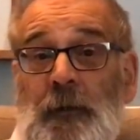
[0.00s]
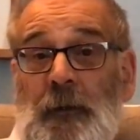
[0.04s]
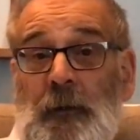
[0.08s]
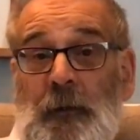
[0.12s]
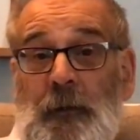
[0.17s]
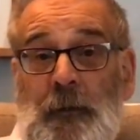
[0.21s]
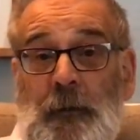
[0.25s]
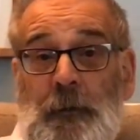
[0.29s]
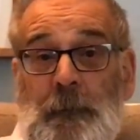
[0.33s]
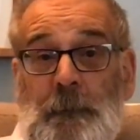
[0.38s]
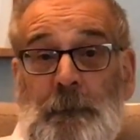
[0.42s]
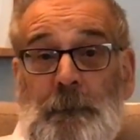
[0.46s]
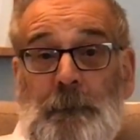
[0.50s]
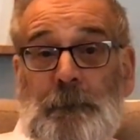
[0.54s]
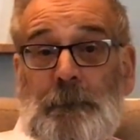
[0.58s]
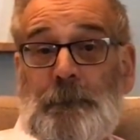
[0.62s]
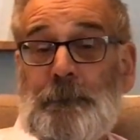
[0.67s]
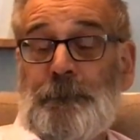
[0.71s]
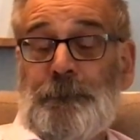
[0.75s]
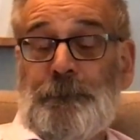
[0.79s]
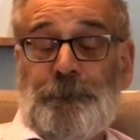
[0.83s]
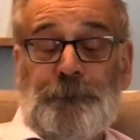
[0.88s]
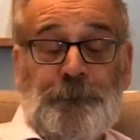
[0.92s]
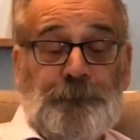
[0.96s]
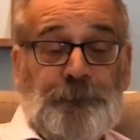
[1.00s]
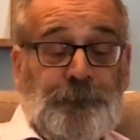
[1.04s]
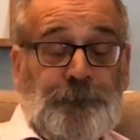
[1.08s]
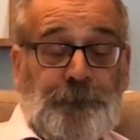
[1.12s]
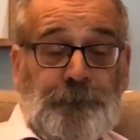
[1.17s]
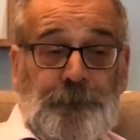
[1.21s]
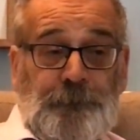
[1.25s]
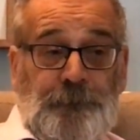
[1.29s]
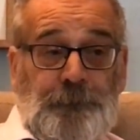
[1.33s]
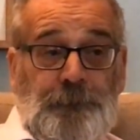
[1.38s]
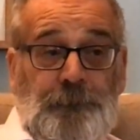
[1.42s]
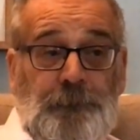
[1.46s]
Um,
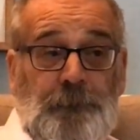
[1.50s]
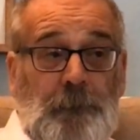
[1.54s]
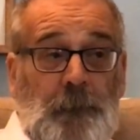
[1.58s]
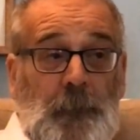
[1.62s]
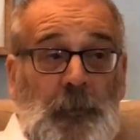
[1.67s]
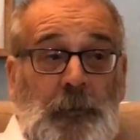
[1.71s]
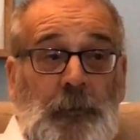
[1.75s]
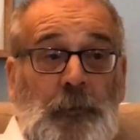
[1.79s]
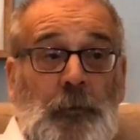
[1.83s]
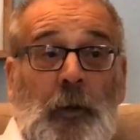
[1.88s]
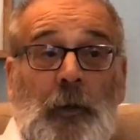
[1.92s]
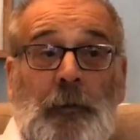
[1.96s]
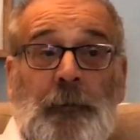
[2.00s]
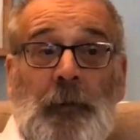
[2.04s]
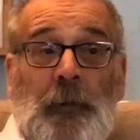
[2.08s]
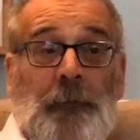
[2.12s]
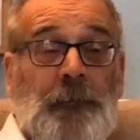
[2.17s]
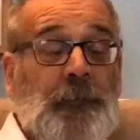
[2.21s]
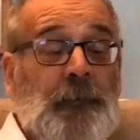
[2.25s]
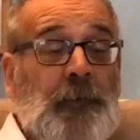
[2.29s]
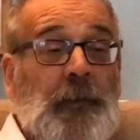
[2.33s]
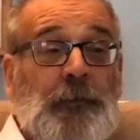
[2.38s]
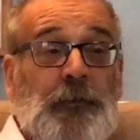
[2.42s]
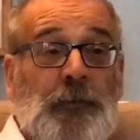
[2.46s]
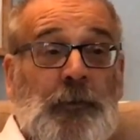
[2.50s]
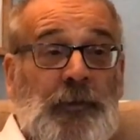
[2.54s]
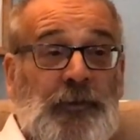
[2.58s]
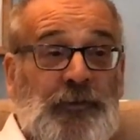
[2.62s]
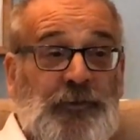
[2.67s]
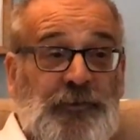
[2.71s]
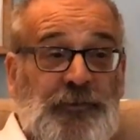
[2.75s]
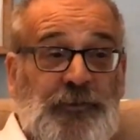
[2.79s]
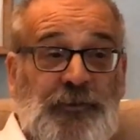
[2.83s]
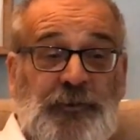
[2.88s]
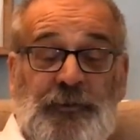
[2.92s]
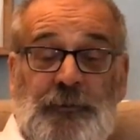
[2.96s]
you know, I, I think the
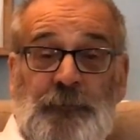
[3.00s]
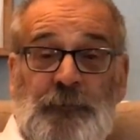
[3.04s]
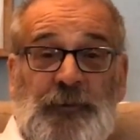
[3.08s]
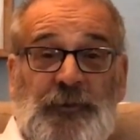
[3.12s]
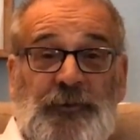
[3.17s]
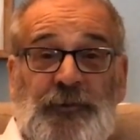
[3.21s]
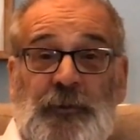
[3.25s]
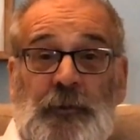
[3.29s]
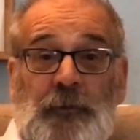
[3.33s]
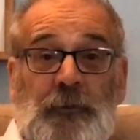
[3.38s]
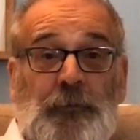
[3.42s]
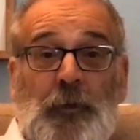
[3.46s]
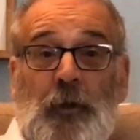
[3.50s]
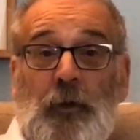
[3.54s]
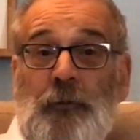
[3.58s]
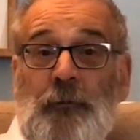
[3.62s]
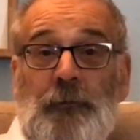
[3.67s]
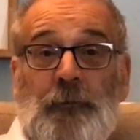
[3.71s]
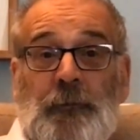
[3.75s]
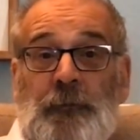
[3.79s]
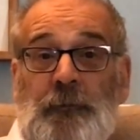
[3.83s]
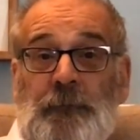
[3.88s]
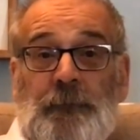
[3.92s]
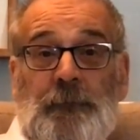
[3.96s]
education system is still not